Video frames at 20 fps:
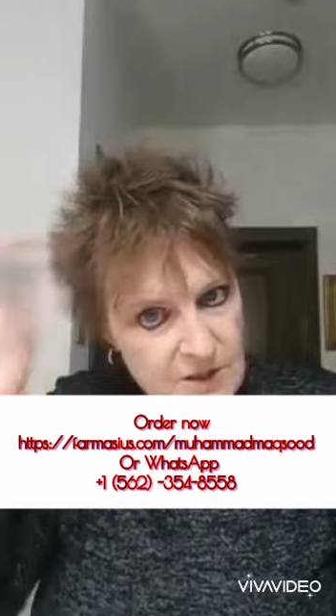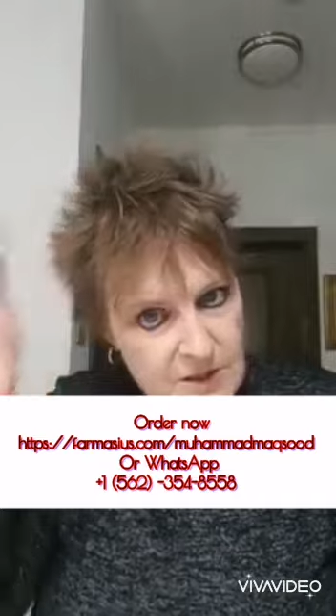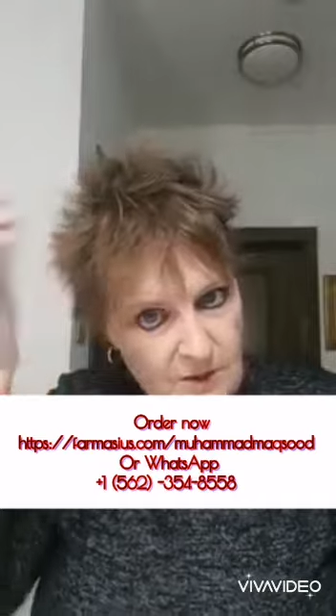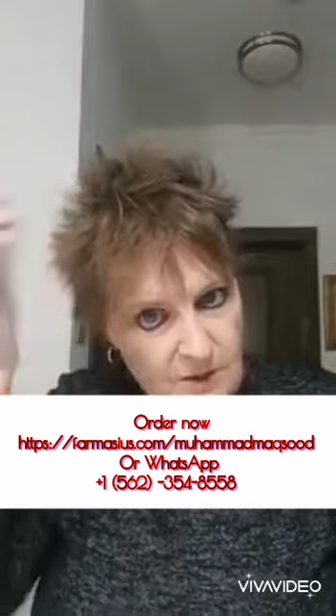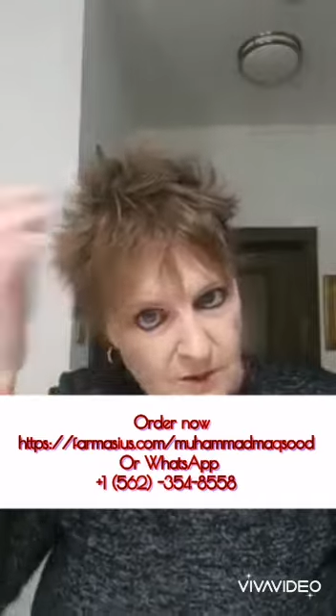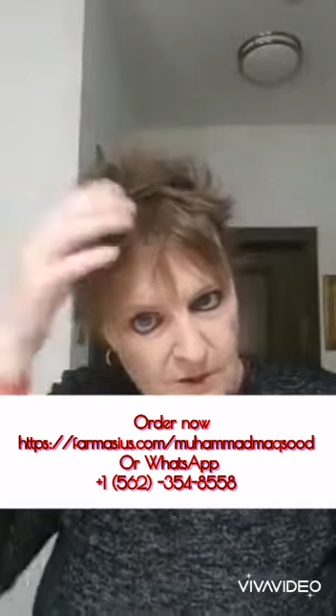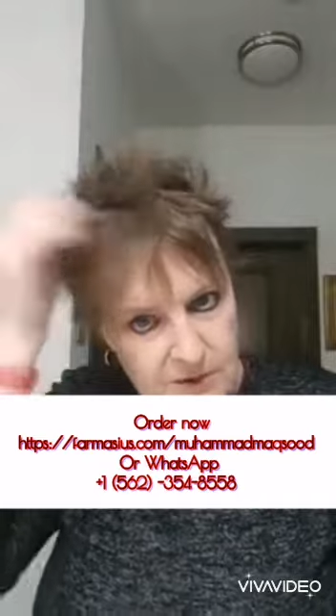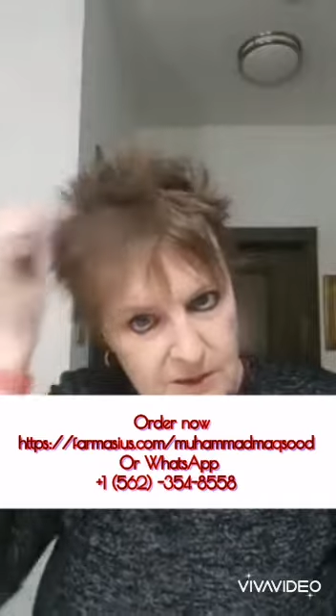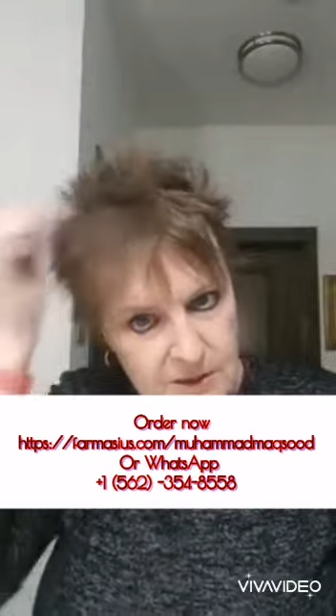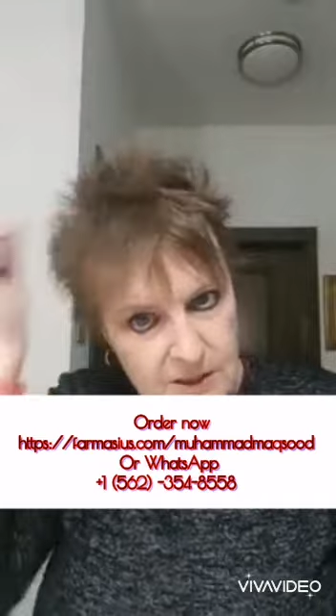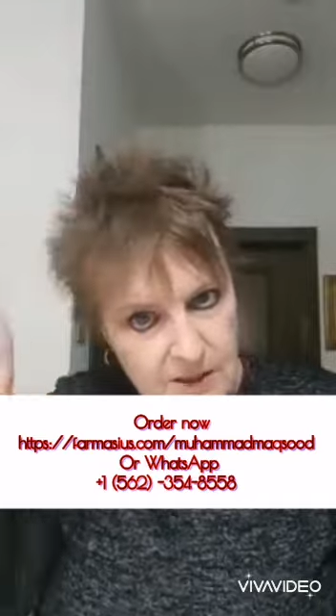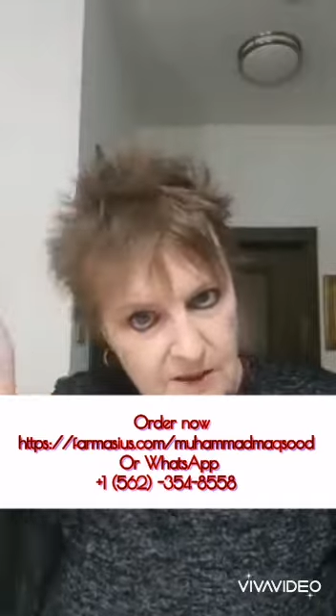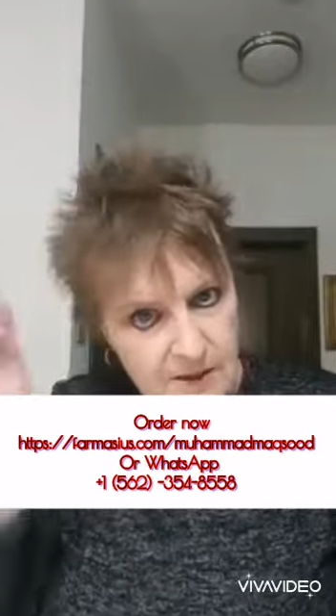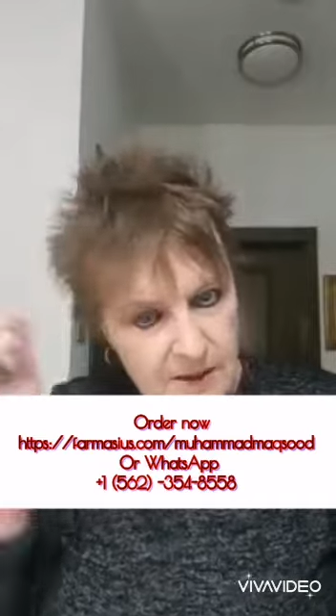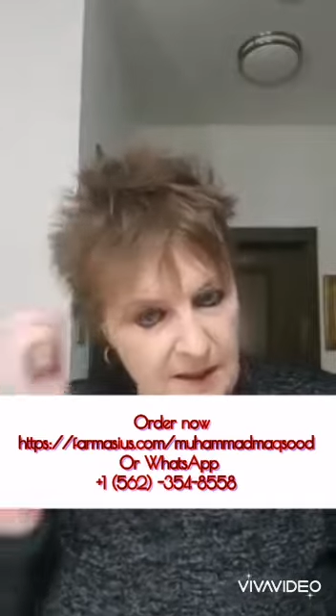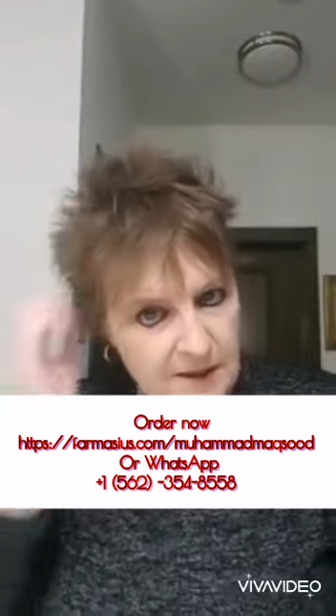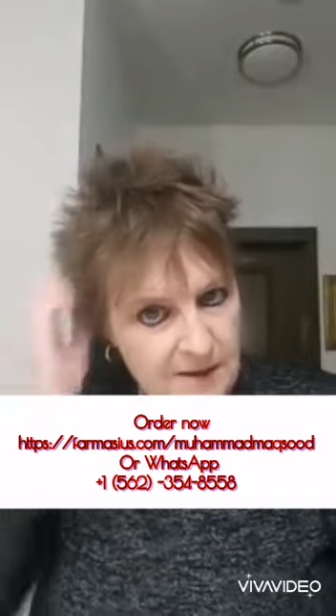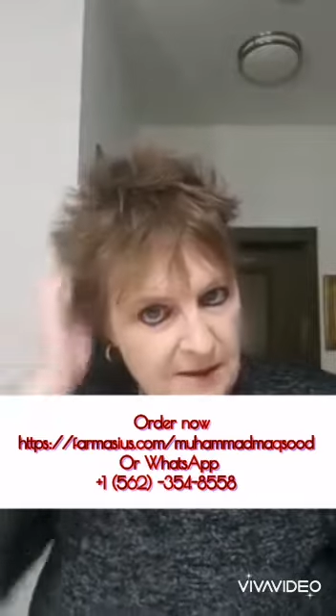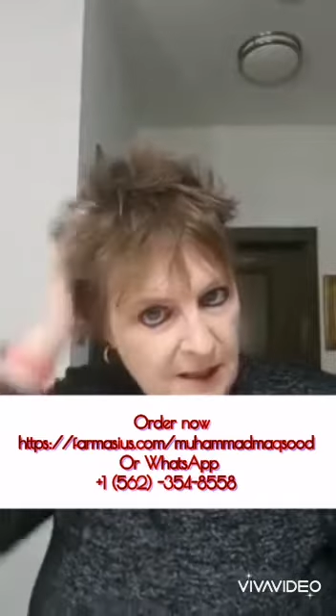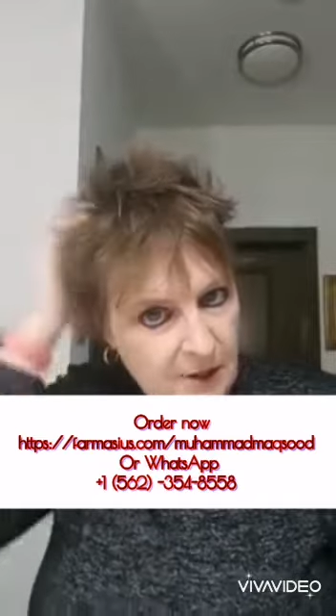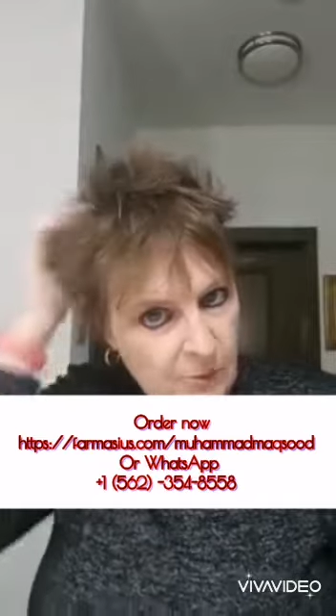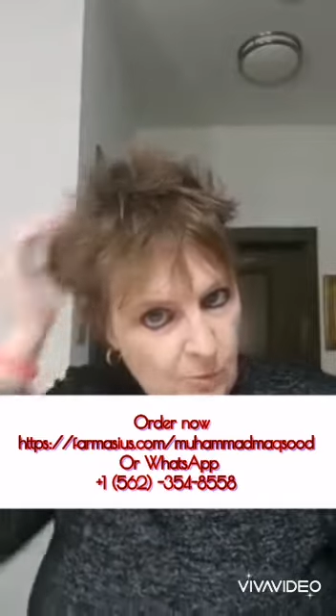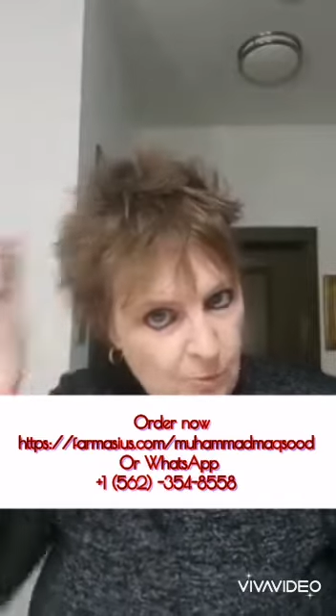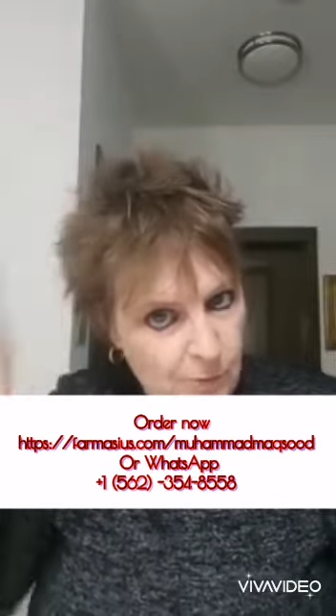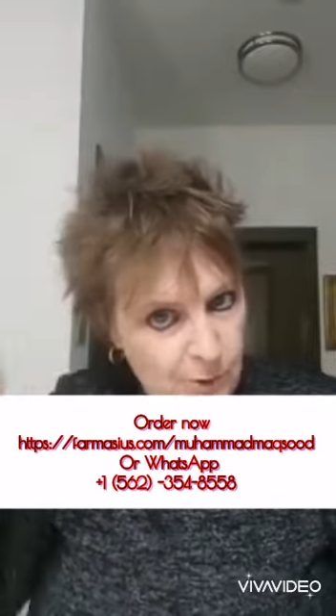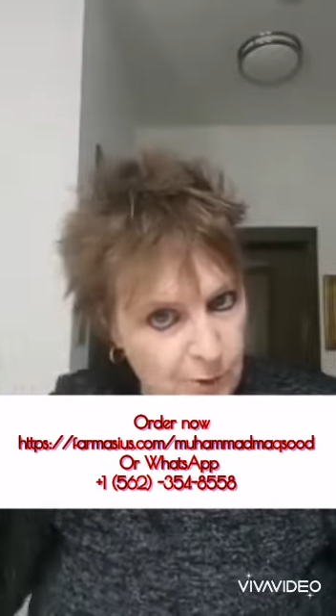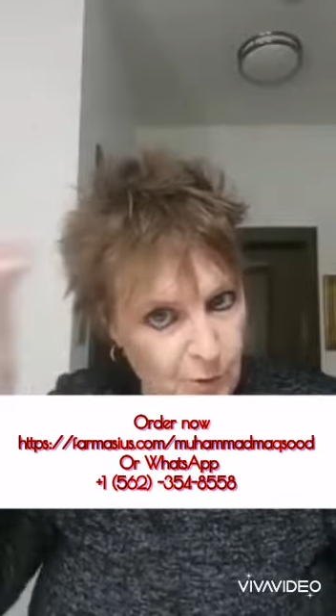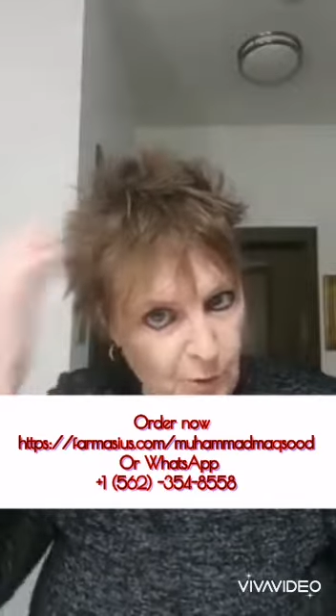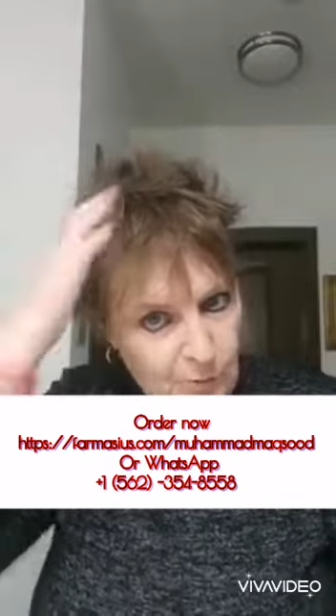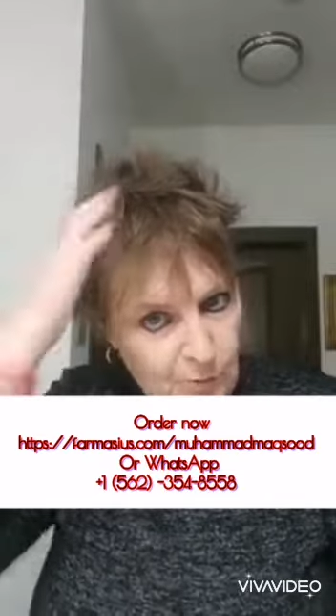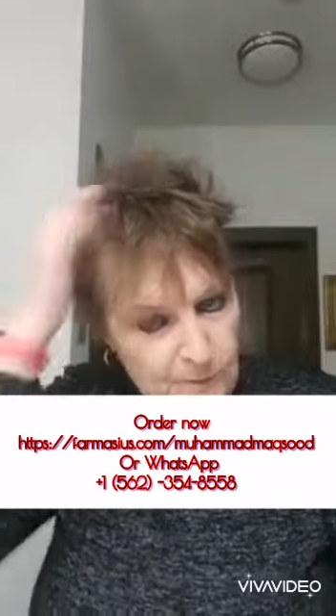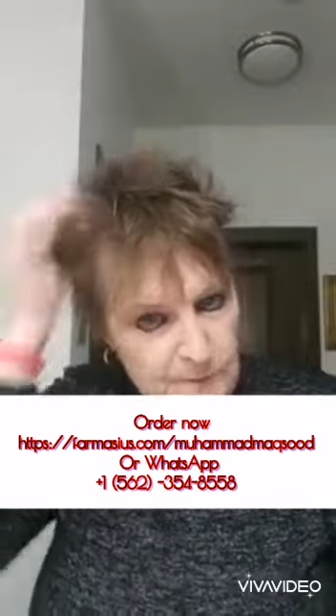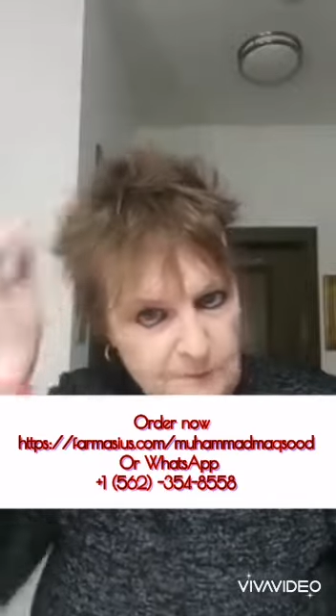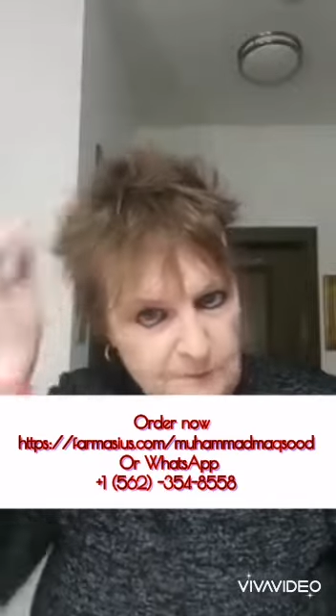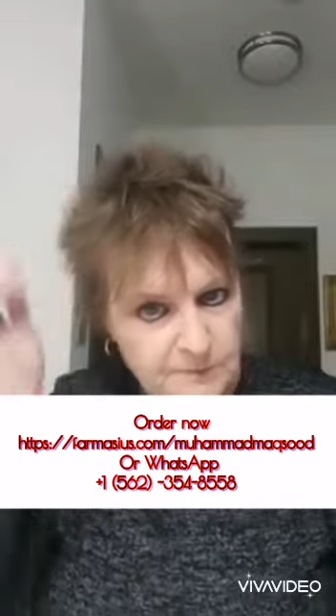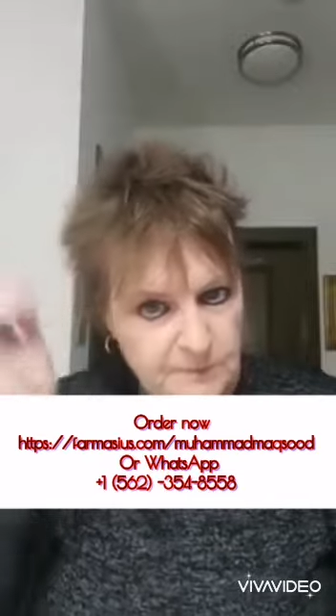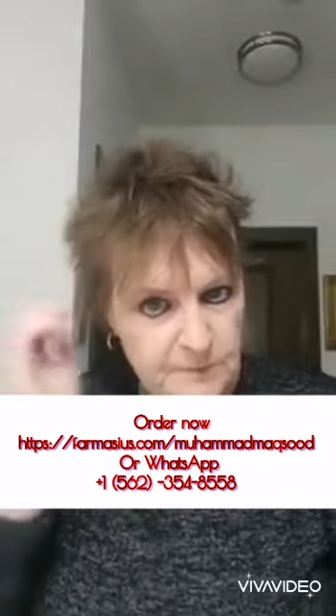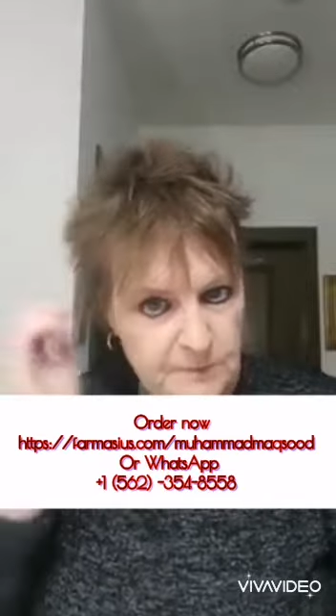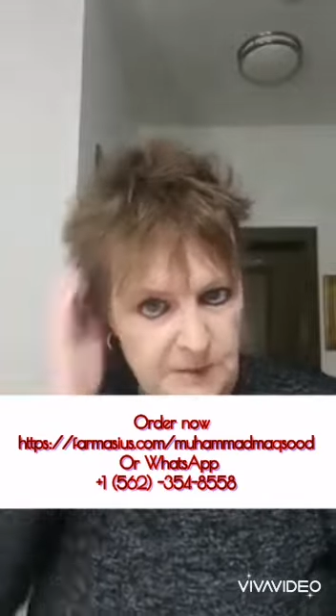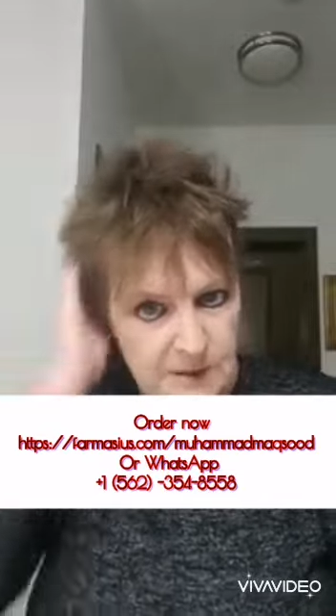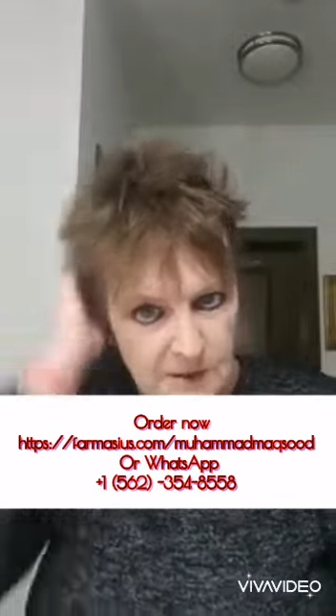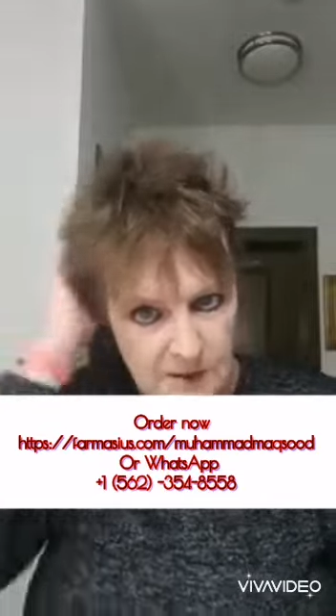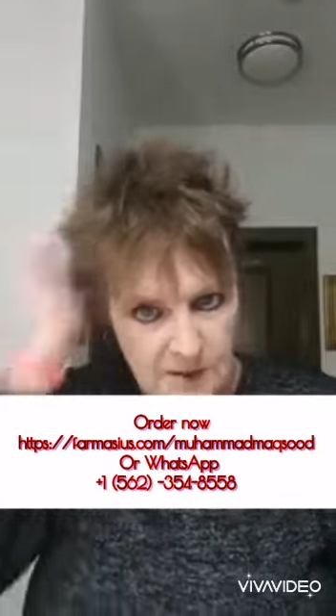just looked. And now, boom,